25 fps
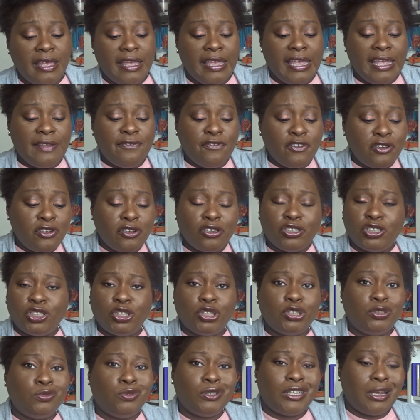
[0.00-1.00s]
If you're not
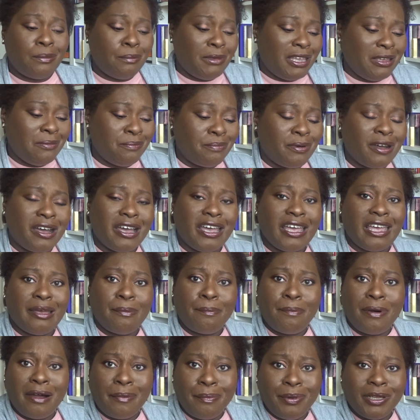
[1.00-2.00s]
sure what I mean by a
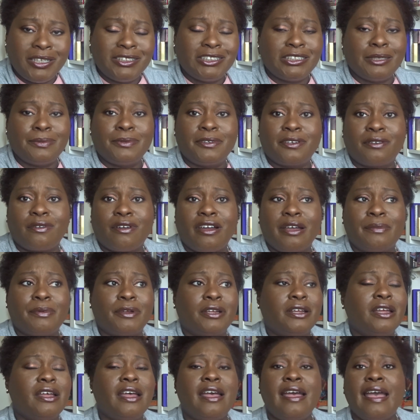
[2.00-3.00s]
public
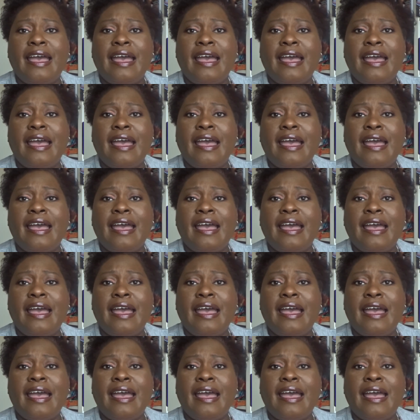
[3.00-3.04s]
subscriber,